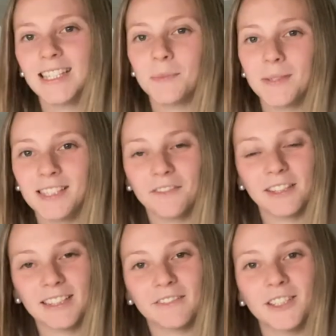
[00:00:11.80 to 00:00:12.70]

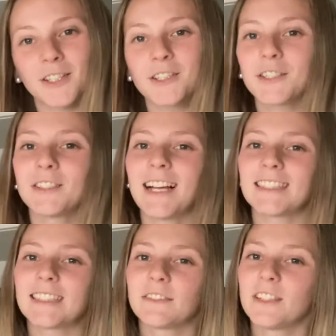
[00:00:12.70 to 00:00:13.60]
specifically for those who
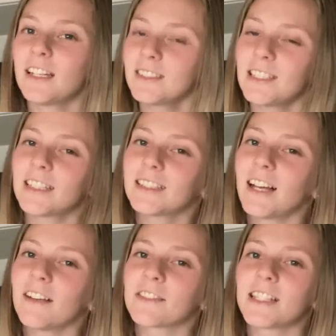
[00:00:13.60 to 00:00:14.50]
like to live an uncluttered
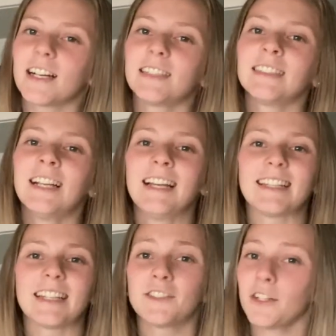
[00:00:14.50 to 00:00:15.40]
lifestyle,
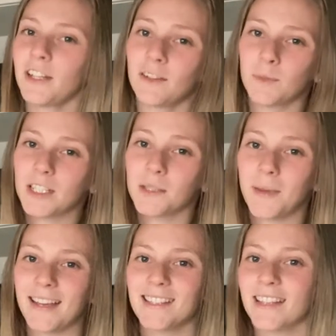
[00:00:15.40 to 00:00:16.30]
they don't have much
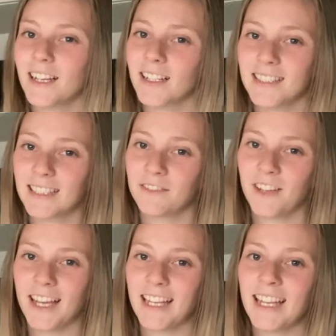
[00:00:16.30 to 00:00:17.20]
space like us in the
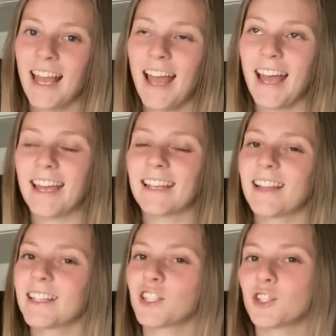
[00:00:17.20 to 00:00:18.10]
van, and
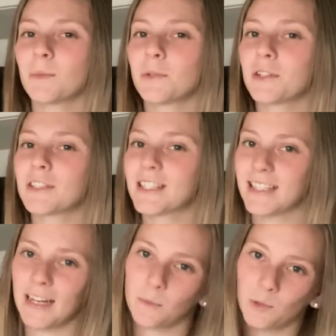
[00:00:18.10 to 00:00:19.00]
like to shop through
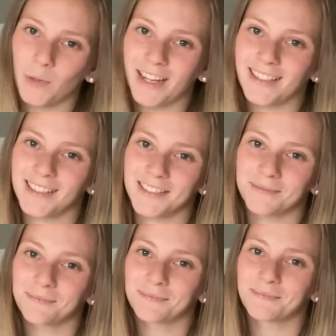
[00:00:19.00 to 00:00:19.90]
sustainable brands.
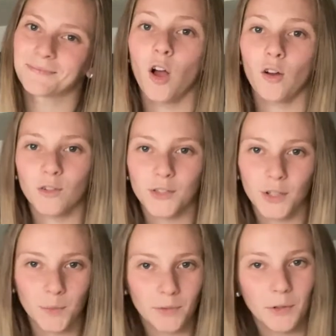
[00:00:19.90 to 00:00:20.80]

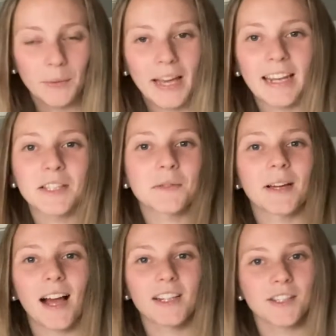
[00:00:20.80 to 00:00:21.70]
Also, before we get into
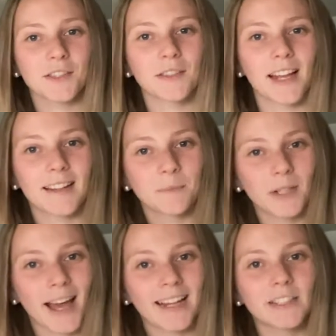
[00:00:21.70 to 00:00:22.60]
it, I just thought I'd
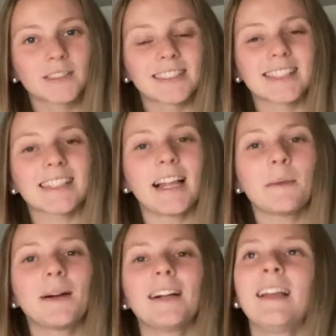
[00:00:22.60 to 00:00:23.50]
put out a little
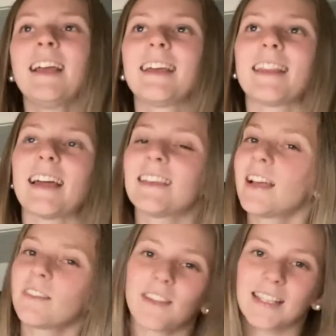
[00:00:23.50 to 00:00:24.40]
disclaimer that
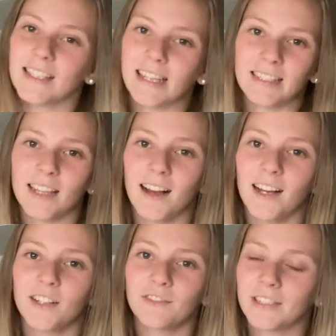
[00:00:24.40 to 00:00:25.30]
none of these links
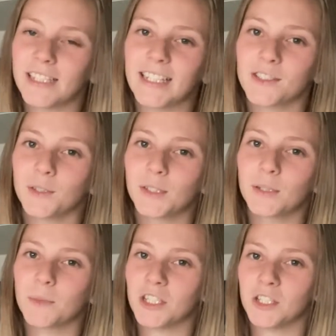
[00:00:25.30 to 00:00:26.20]
are affiliates or
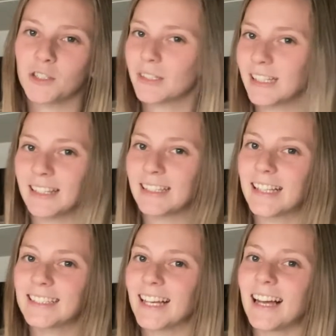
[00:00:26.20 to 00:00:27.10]
commissions or anything
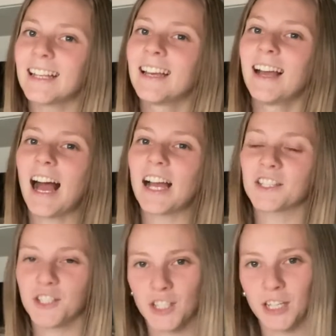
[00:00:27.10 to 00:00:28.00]
like that. I
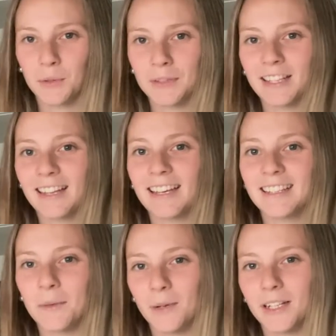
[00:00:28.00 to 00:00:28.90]
just genuinely
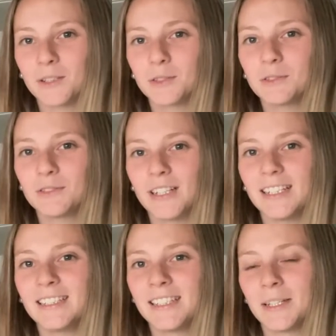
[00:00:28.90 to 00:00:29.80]
think they're pretty cool
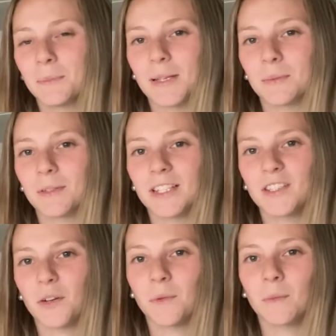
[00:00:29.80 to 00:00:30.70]
for people that
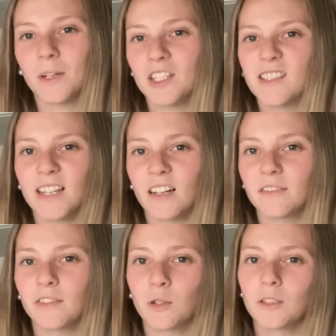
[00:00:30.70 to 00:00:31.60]
don't want much stuff
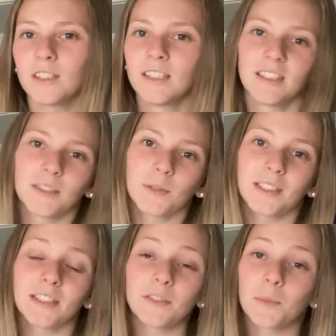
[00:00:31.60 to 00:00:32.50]
or want
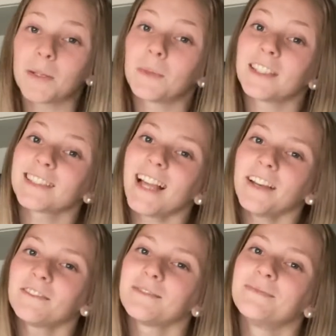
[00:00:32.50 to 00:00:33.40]
to live a minimalist
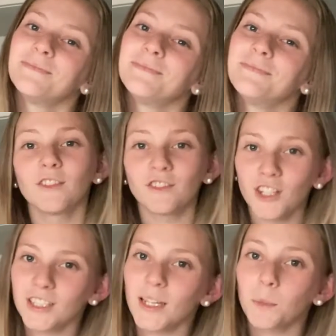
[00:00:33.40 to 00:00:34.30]
life.
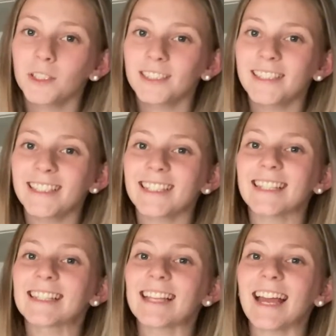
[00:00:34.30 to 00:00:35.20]
First up on the list
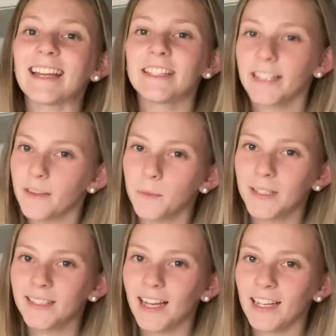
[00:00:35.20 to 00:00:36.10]
is a
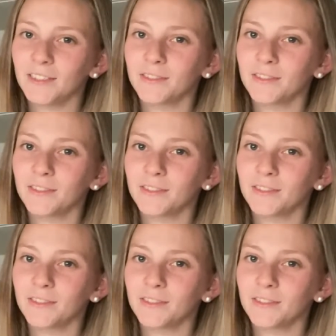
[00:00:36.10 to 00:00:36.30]
Leatherman knife.